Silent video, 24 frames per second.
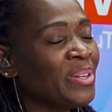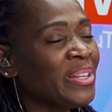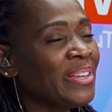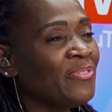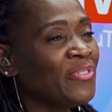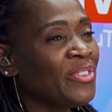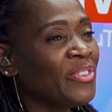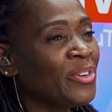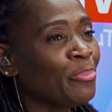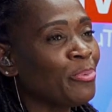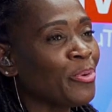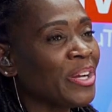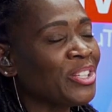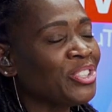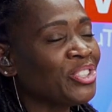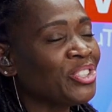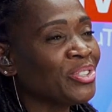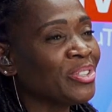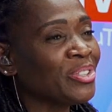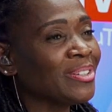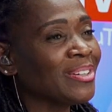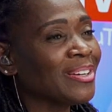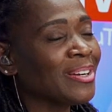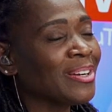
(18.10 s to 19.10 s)
feel
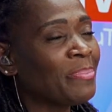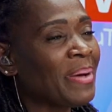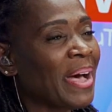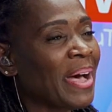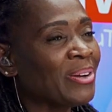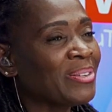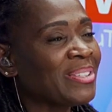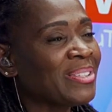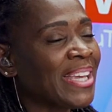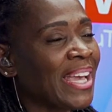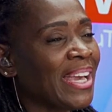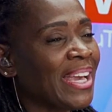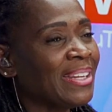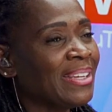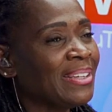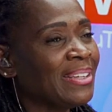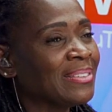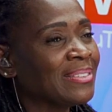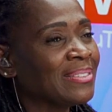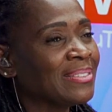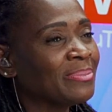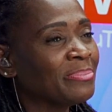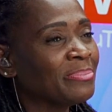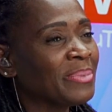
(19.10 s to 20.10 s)
pressure about
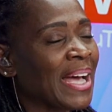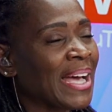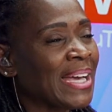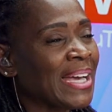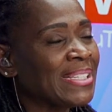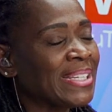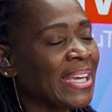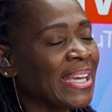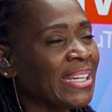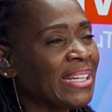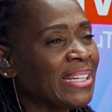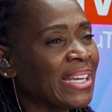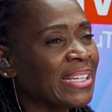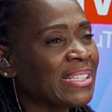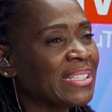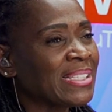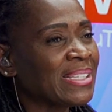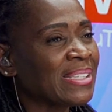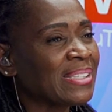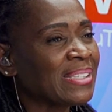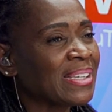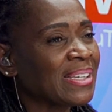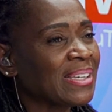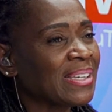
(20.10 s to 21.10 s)
dating, behind dating like this?